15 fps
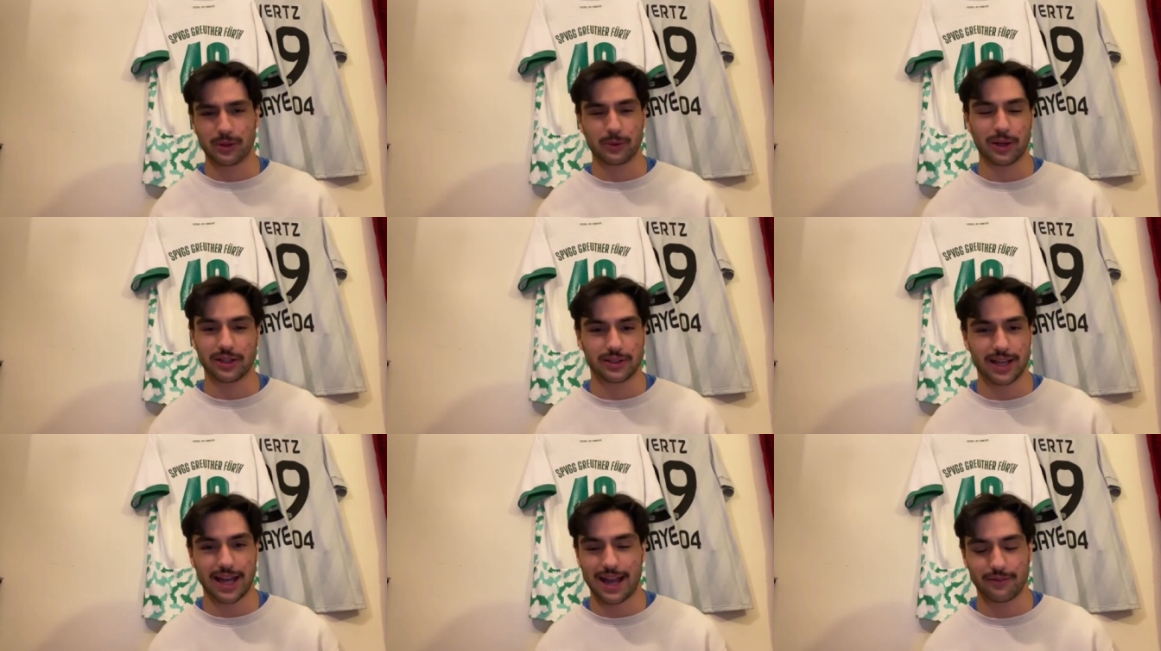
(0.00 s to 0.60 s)
we
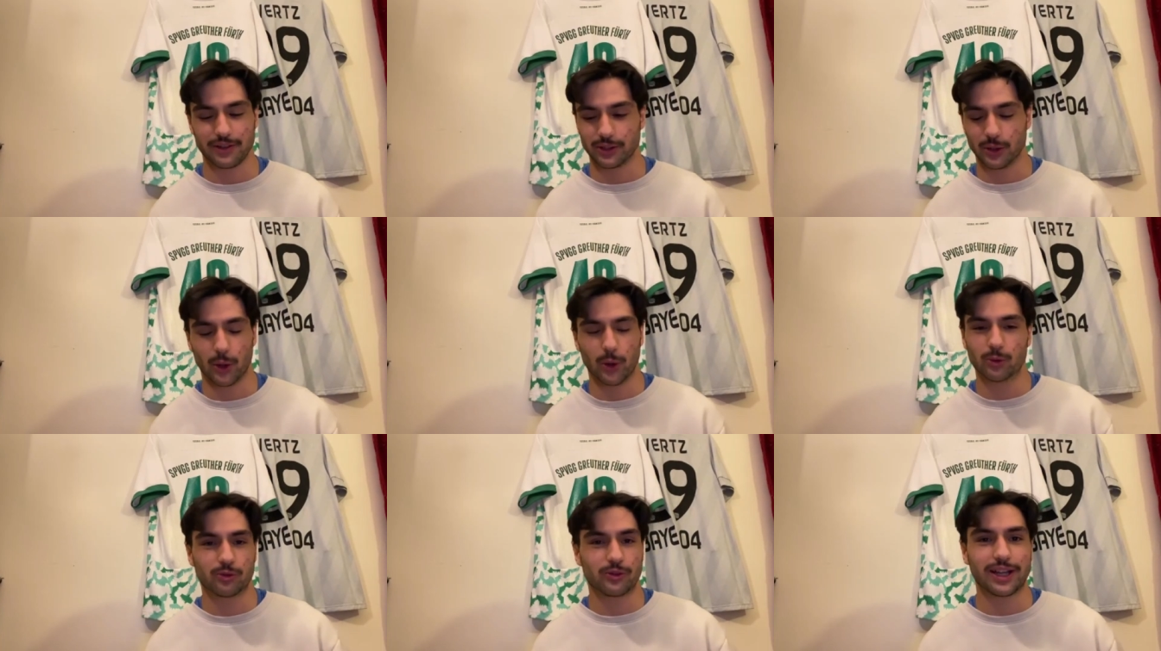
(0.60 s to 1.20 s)
went to having
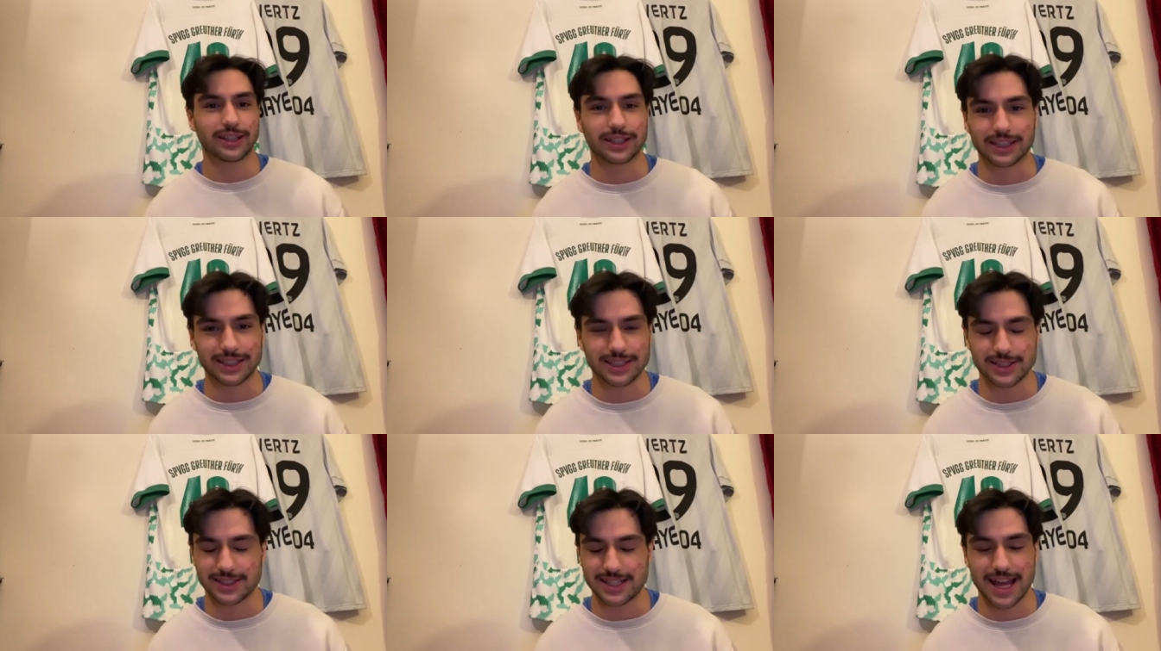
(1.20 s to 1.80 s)
no
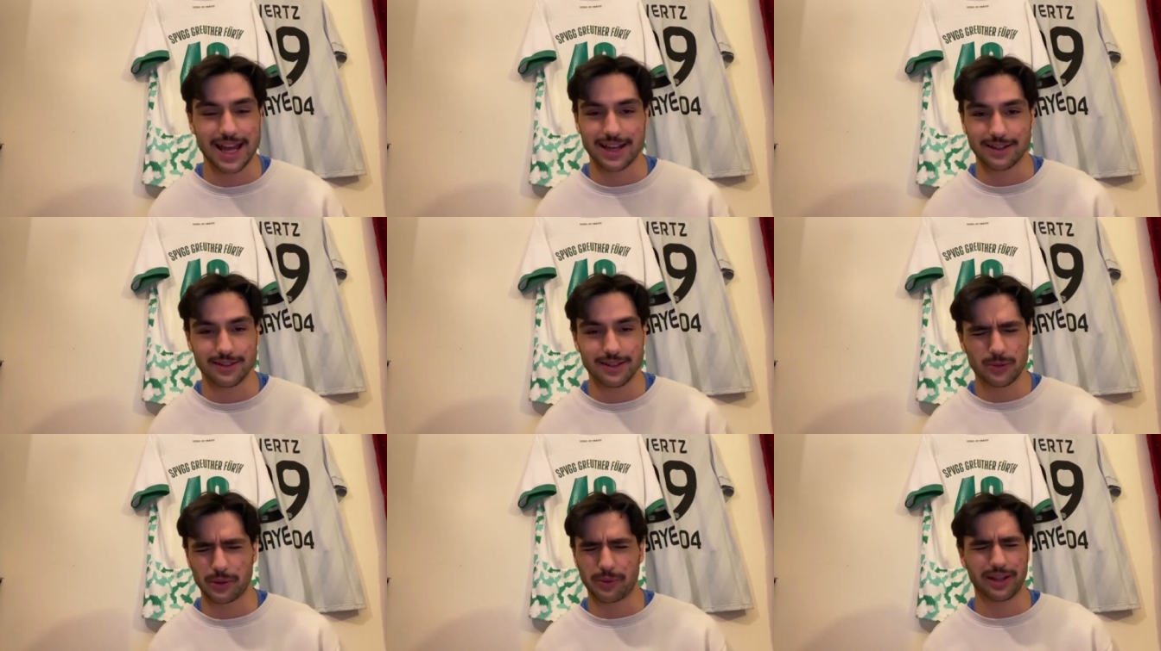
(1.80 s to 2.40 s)
friendlies. Then
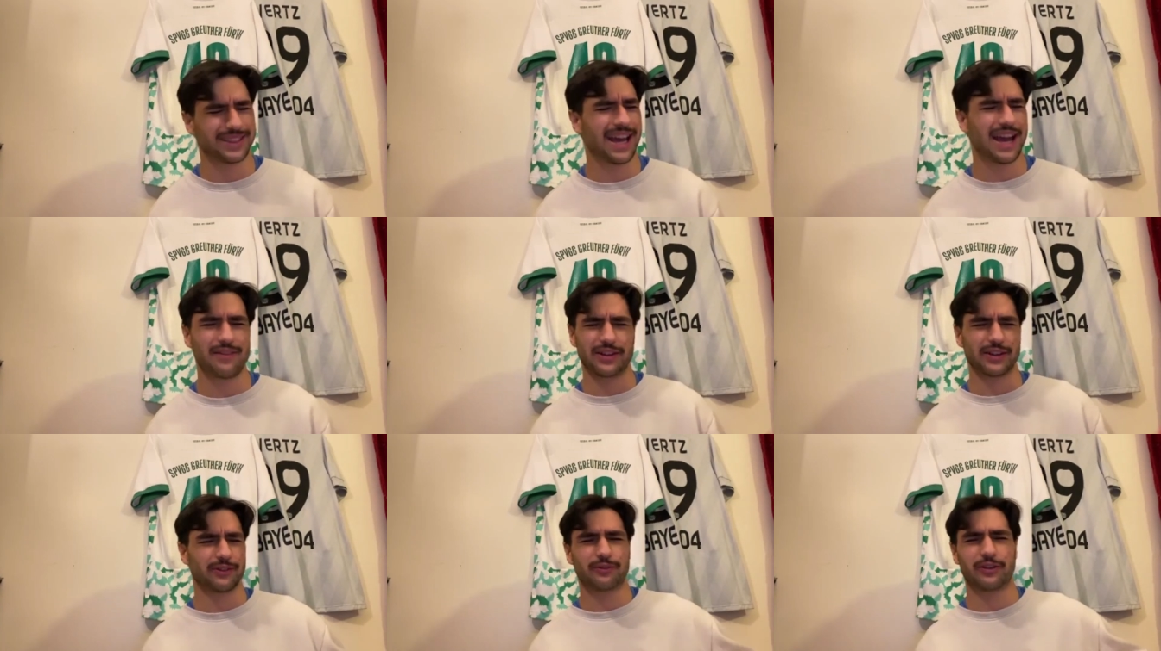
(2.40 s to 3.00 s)
we went to
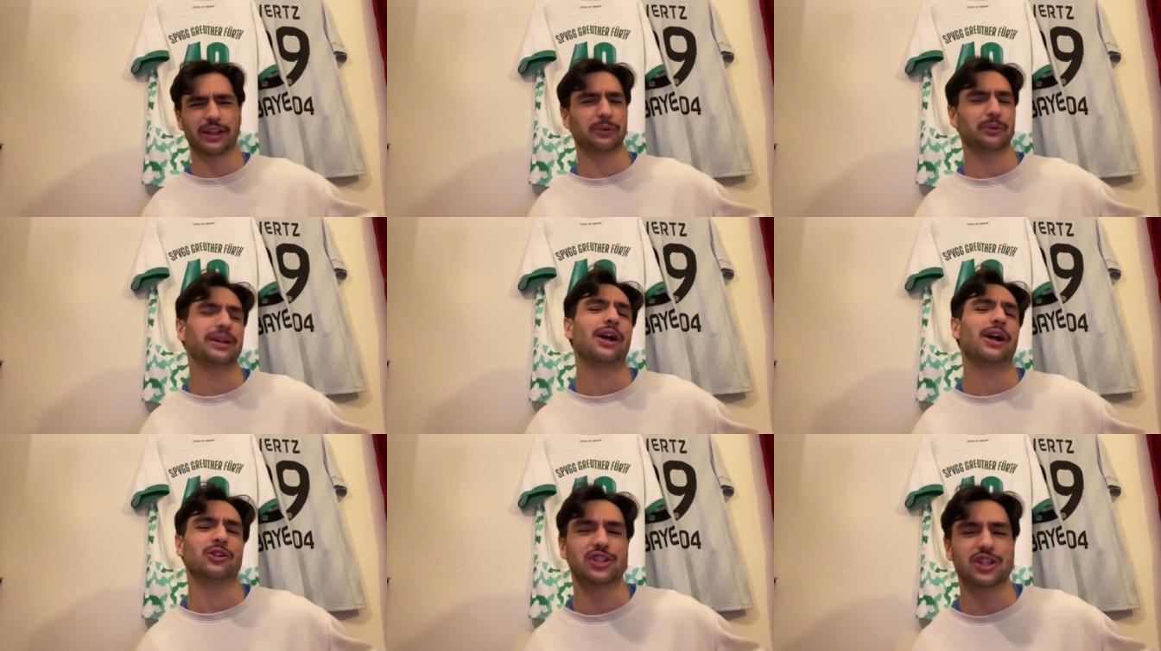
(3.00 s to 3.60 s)
having a friendly with
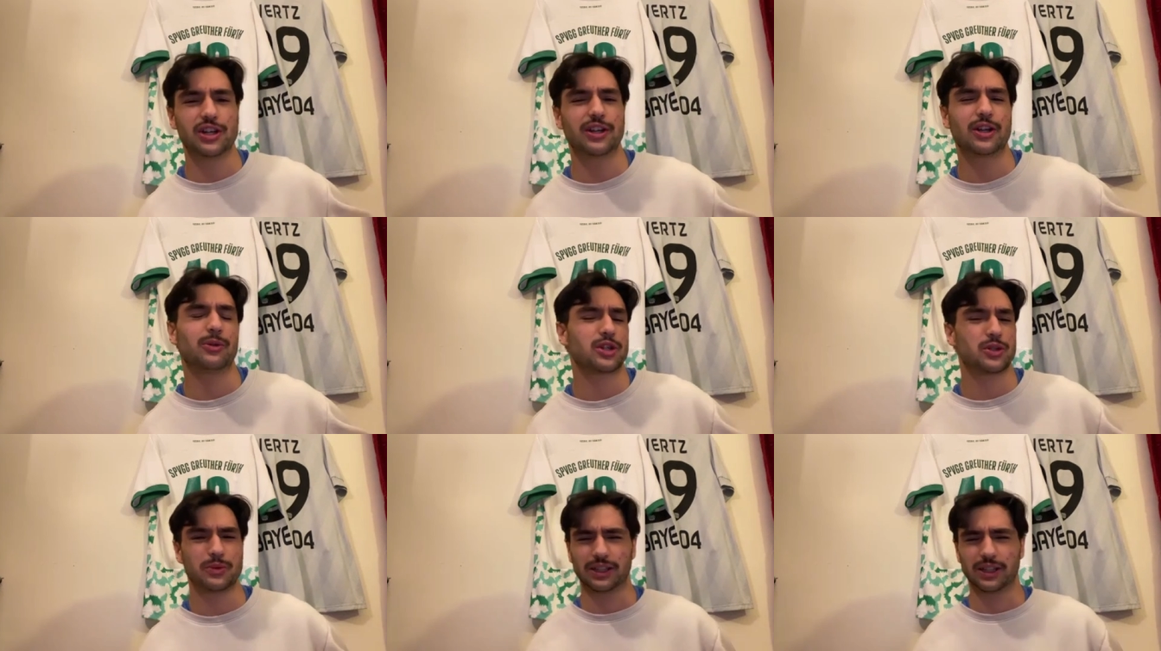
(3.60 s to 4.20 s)
Algeria Nigeria,
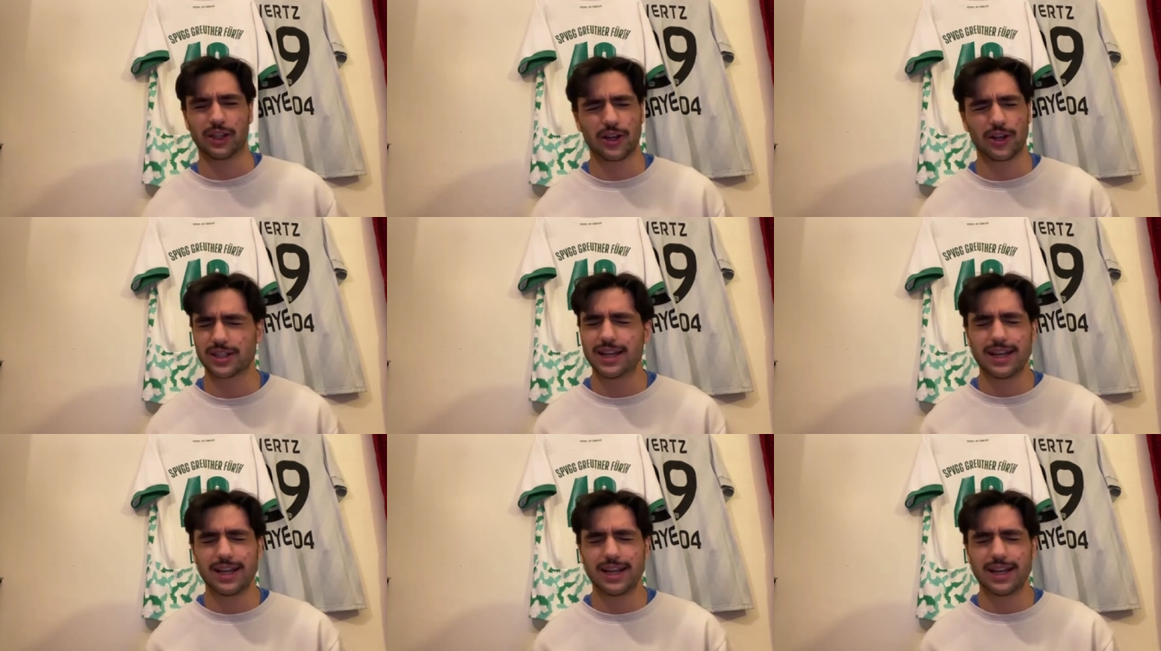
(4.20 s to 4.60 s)
which we lost.